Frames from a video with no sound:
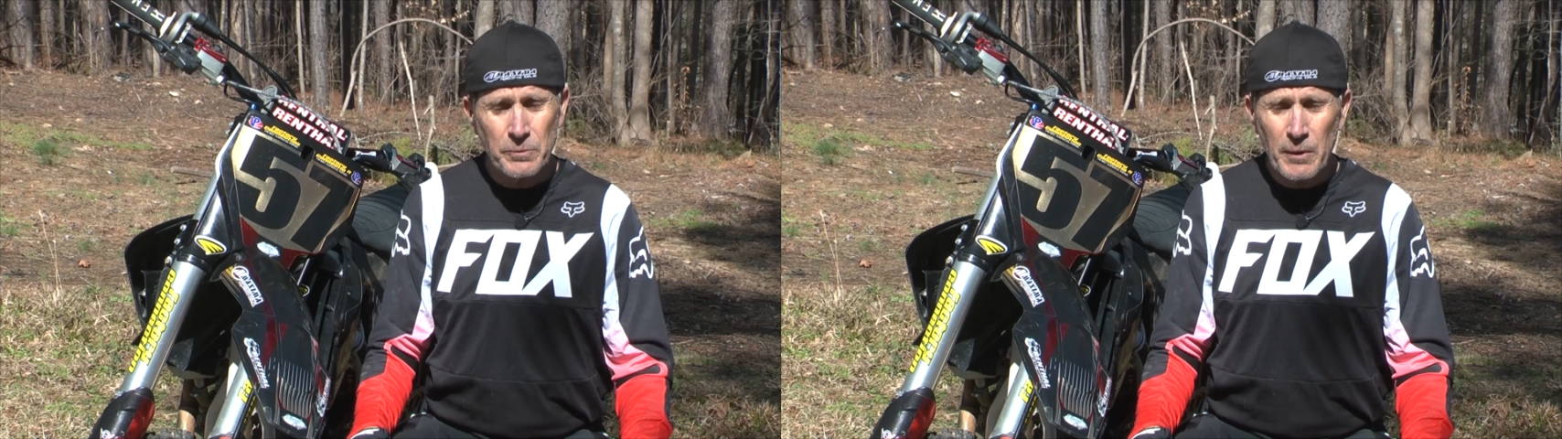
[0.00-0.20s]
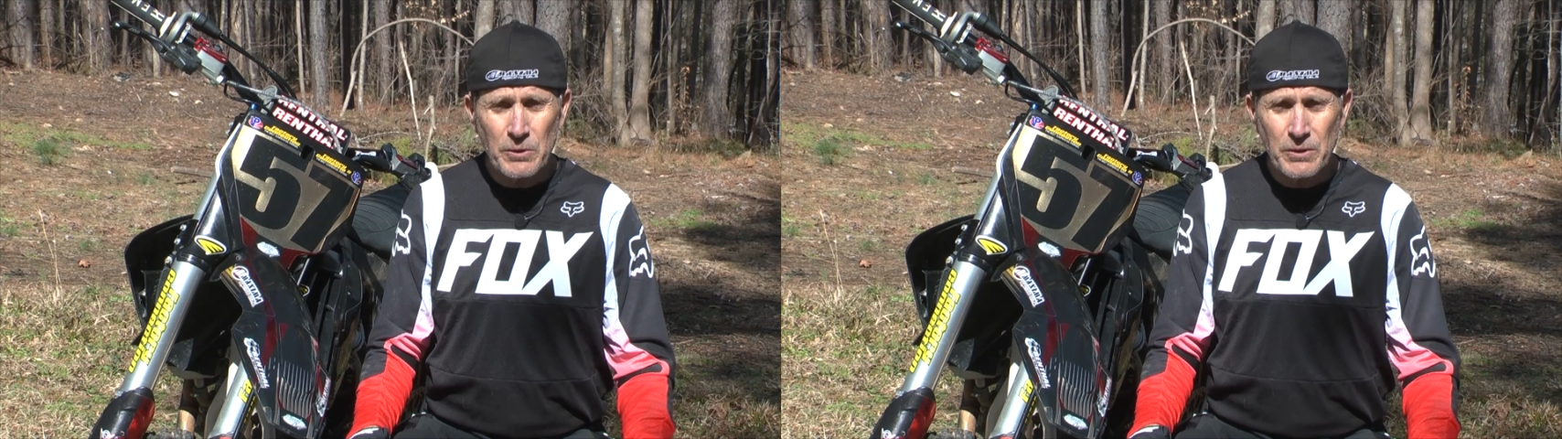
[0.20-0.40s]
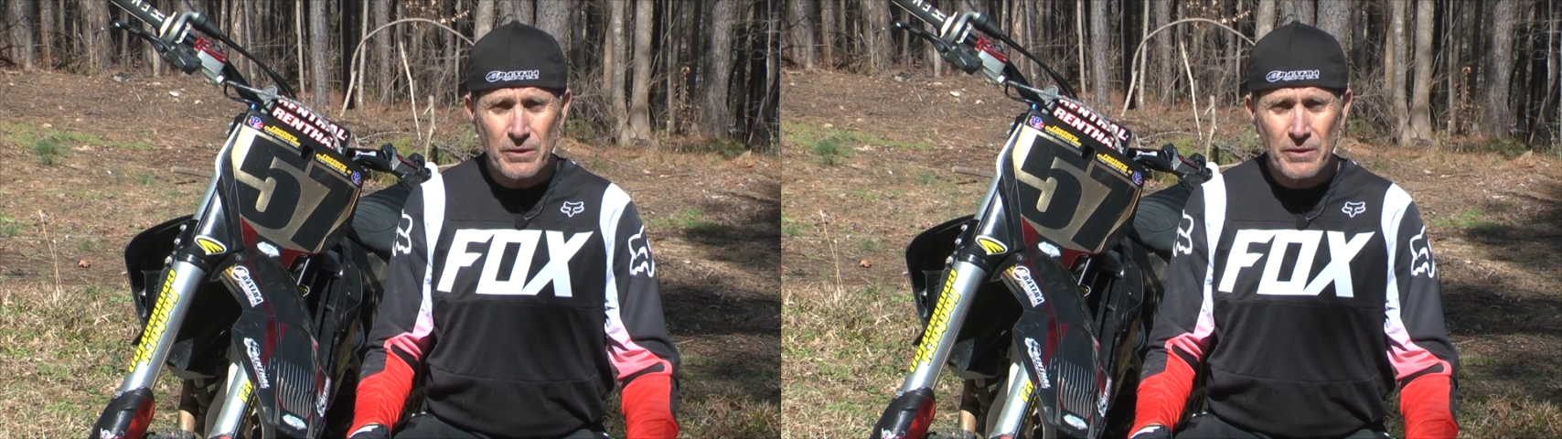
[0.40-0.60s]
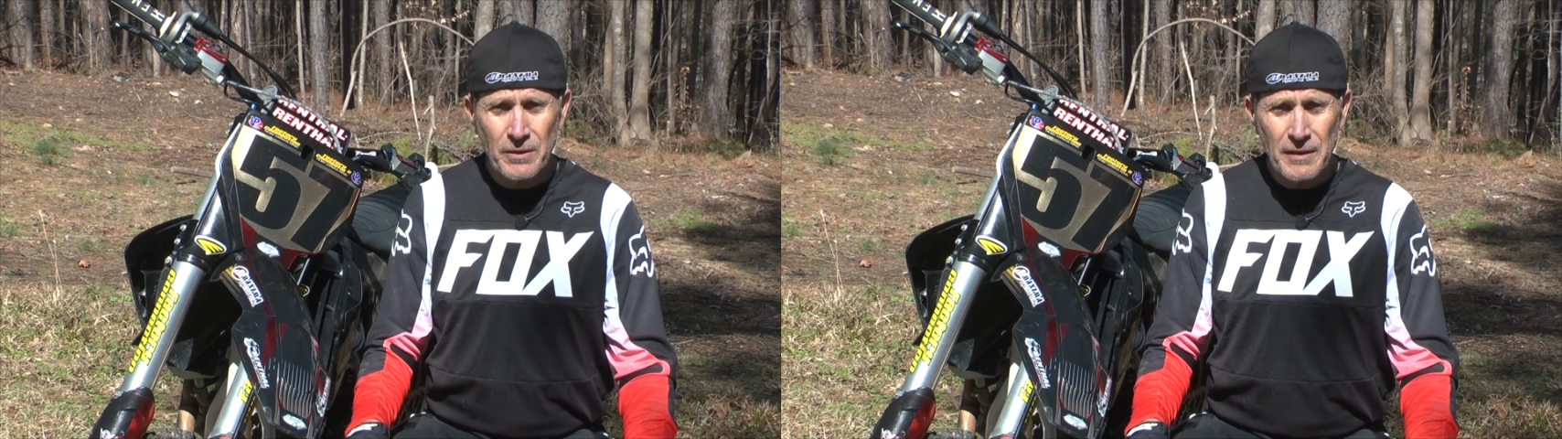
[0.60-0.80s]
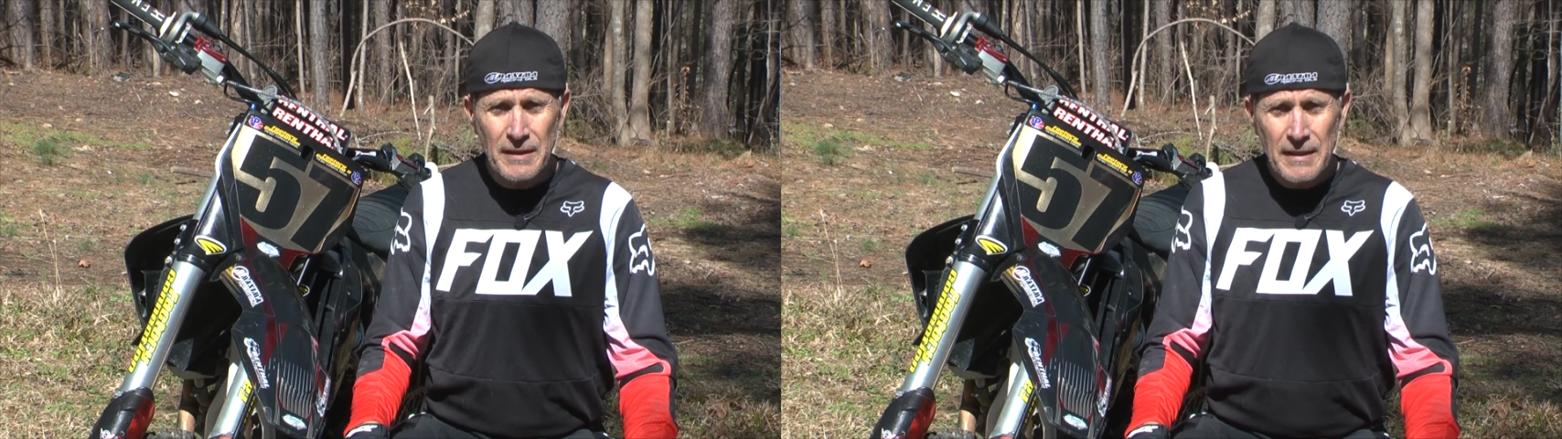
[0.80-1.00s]
supposed to.
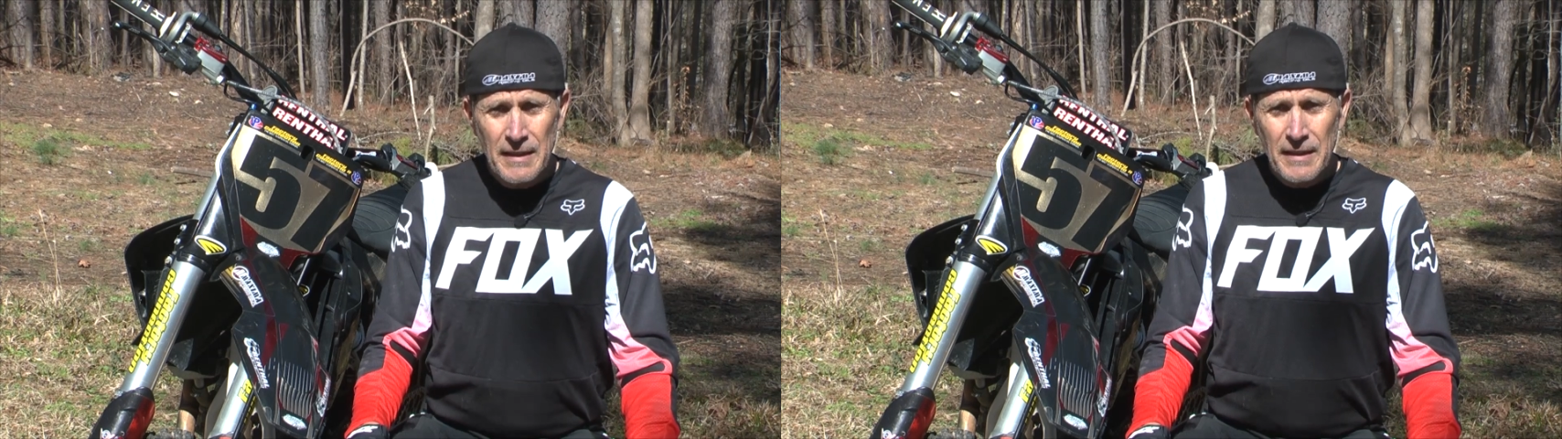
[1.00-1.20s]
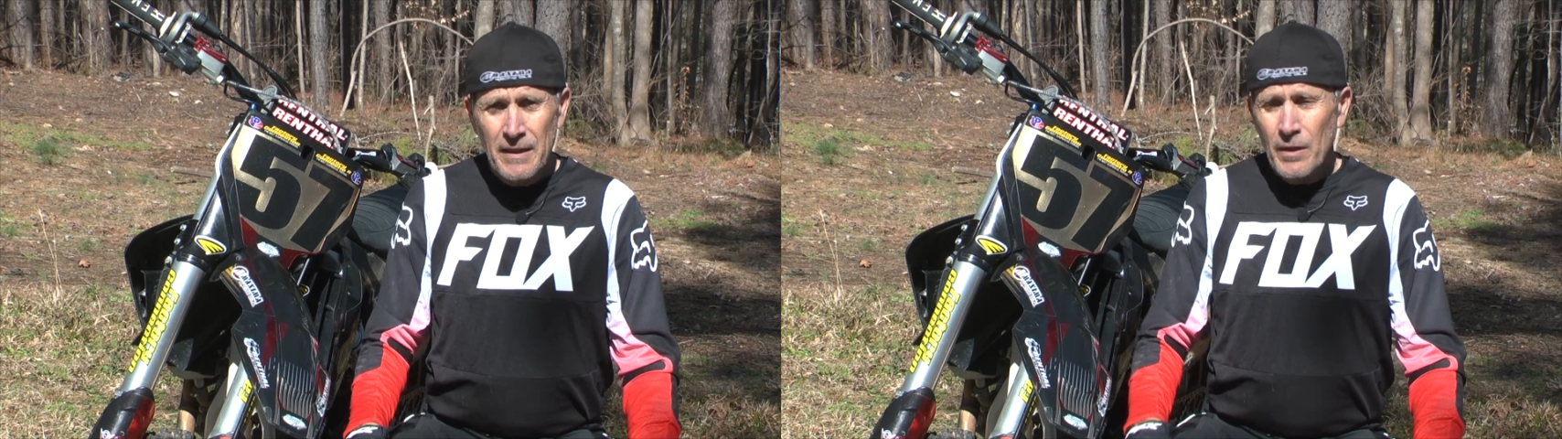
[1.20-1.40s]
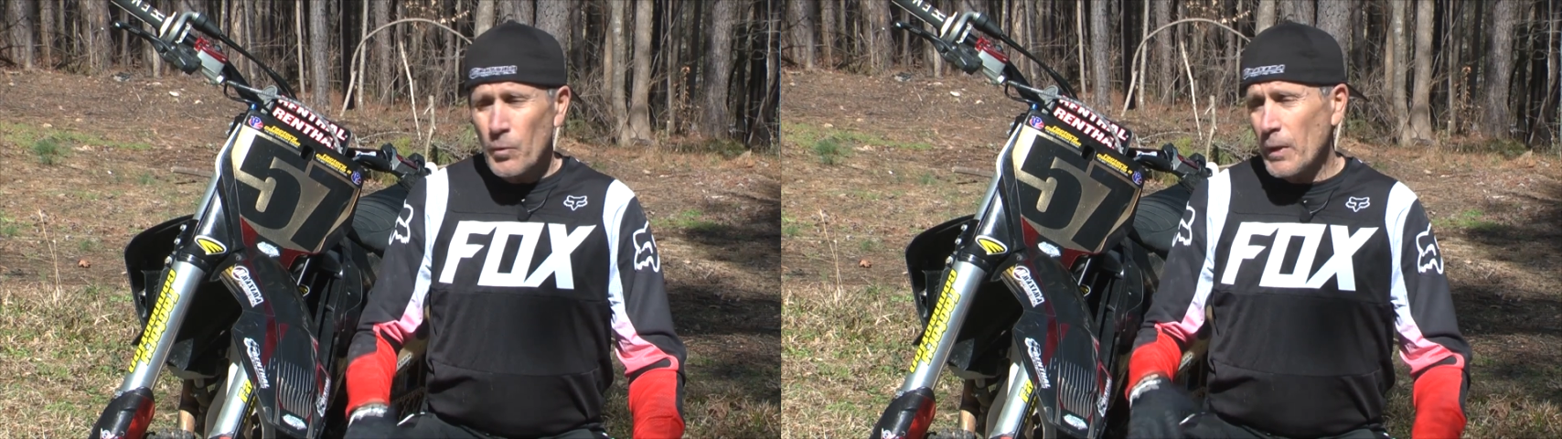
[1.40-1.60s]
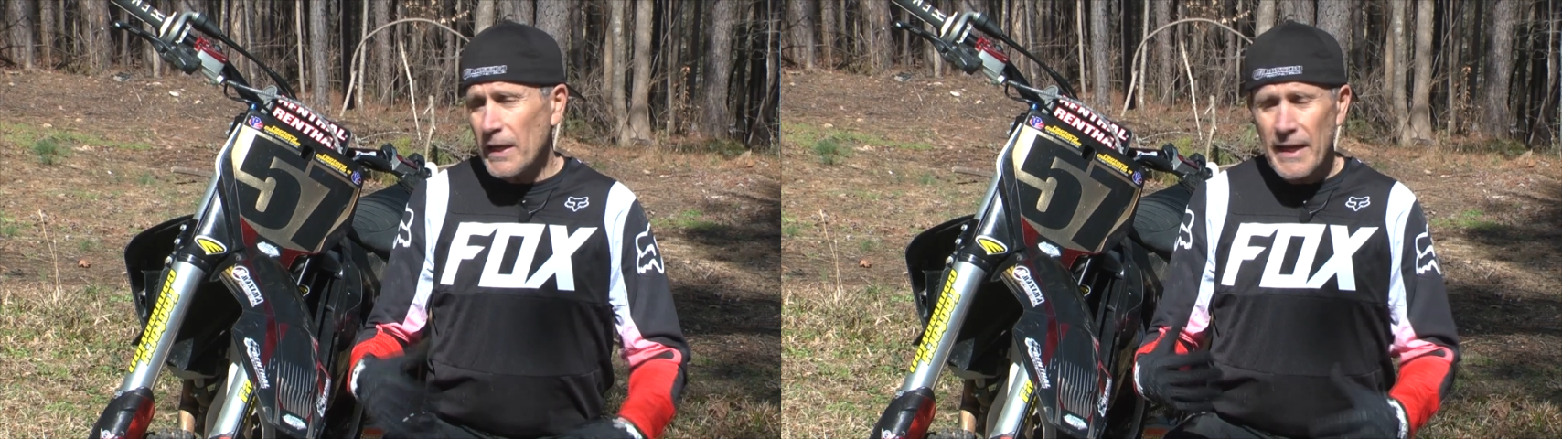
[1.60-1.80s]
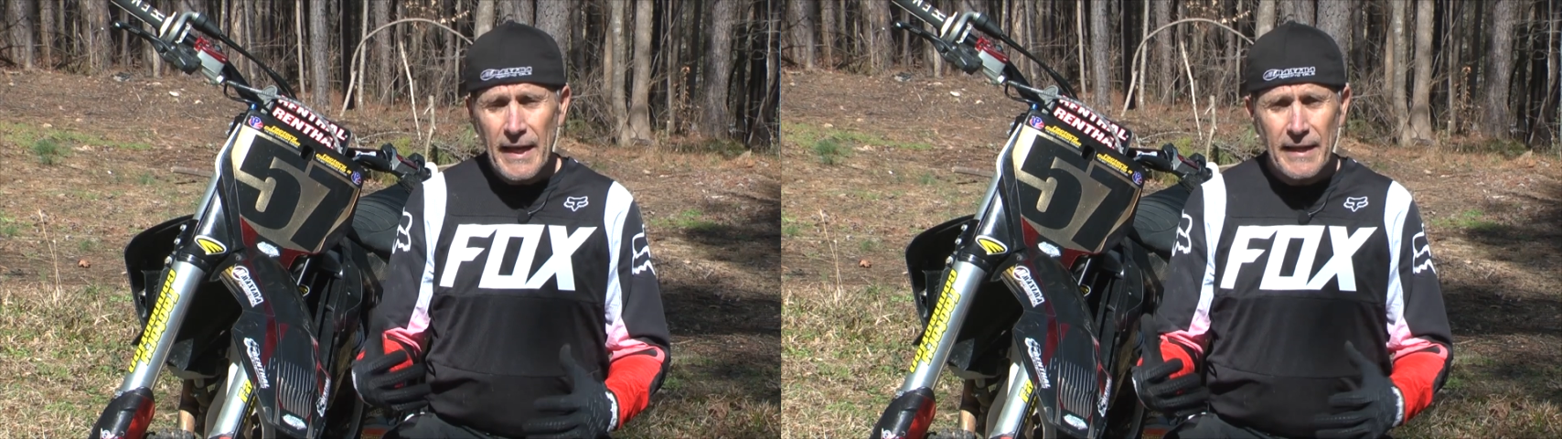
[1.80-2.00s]
When
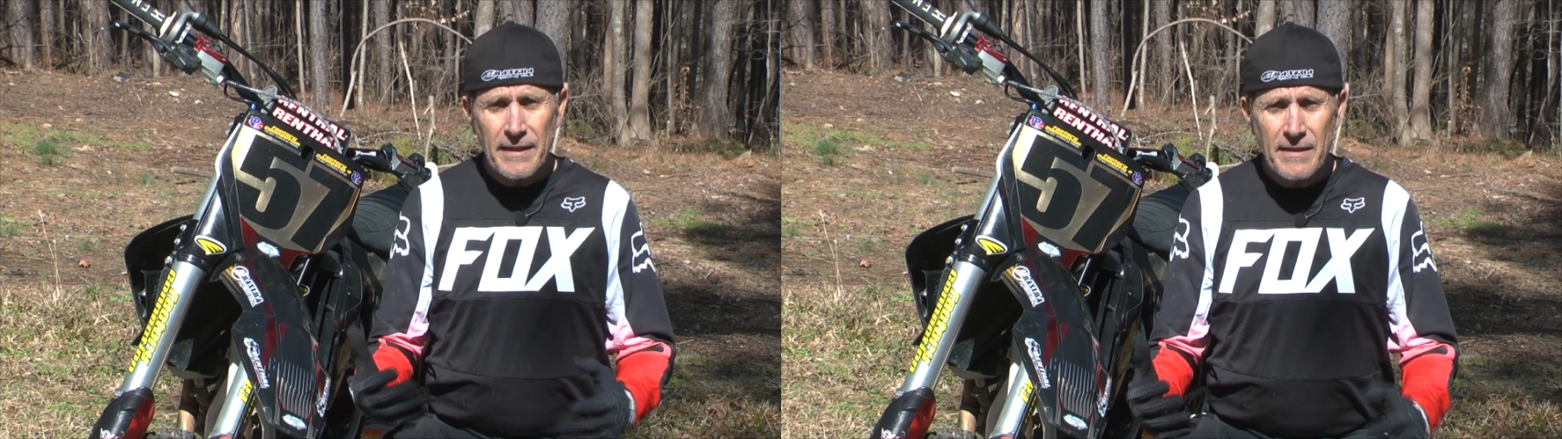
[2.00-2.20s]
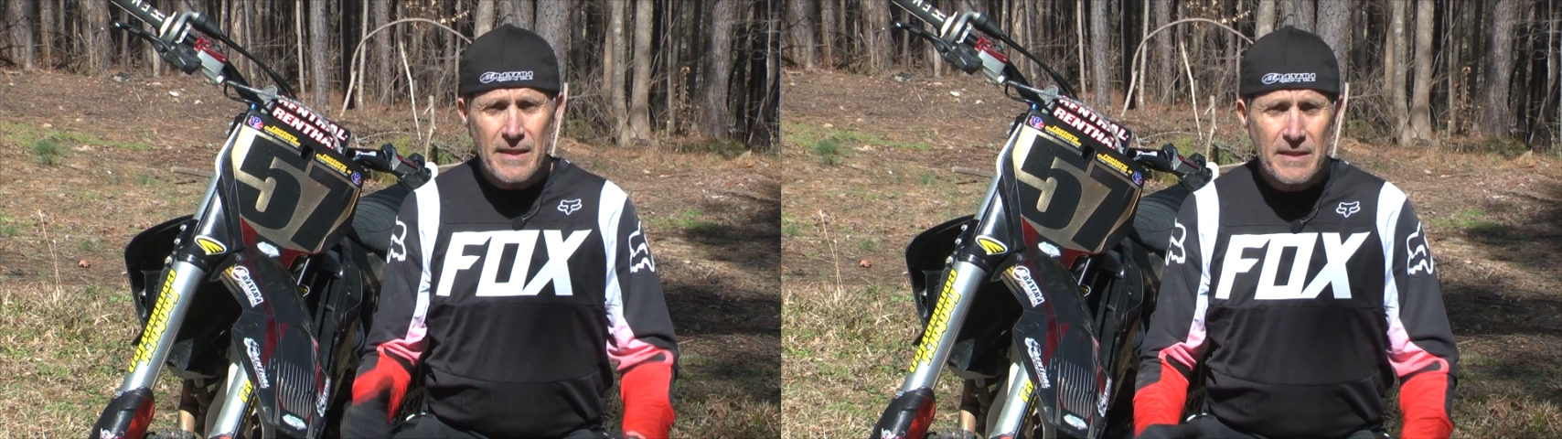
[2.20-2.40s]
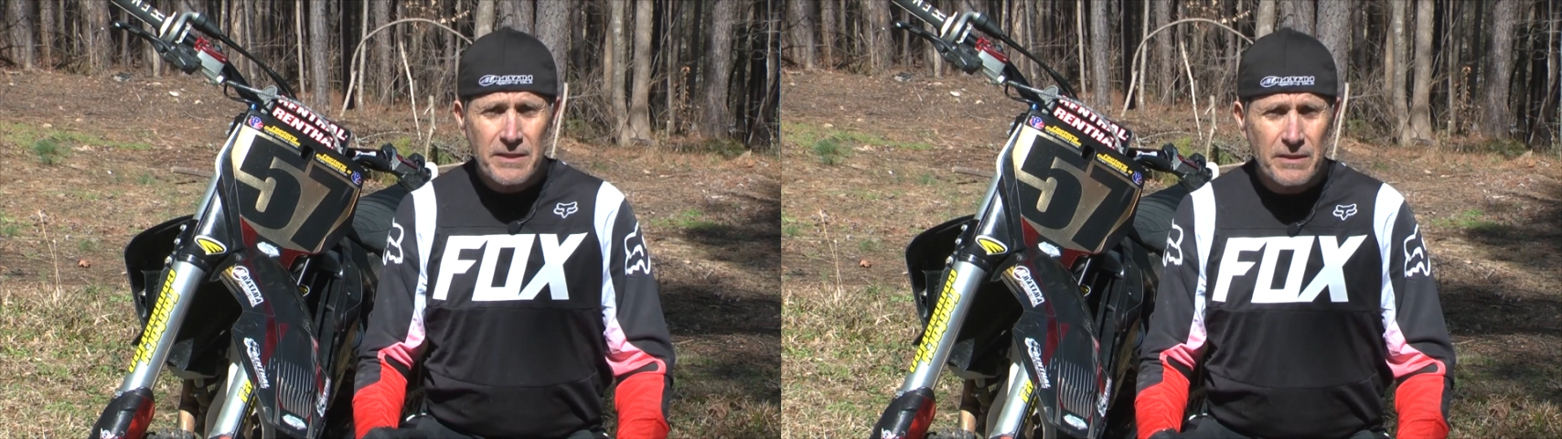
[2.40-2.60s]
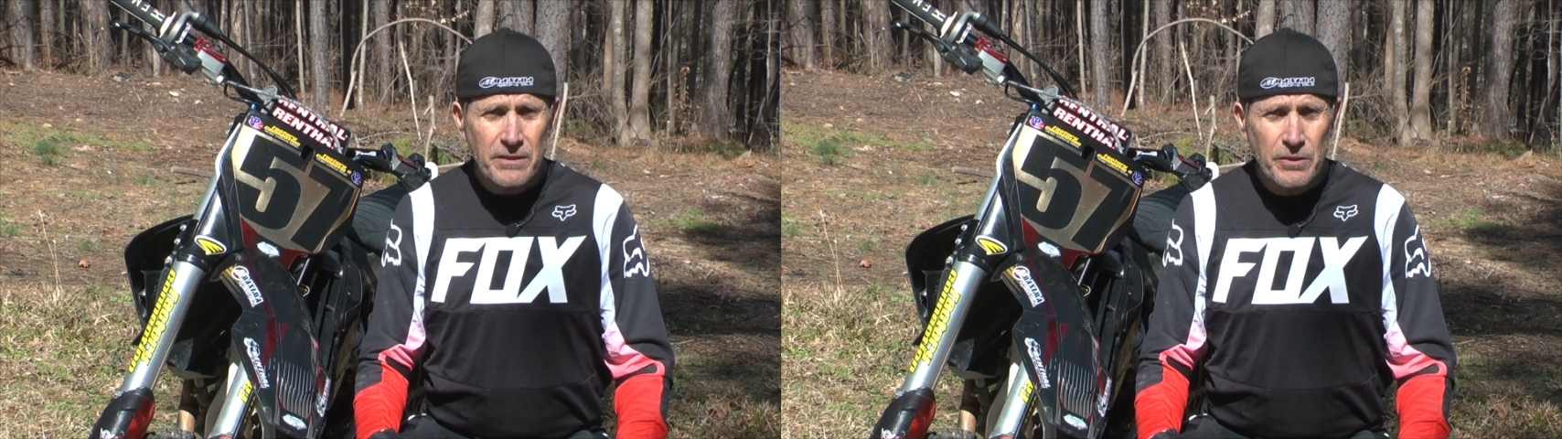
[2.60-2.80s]
I added this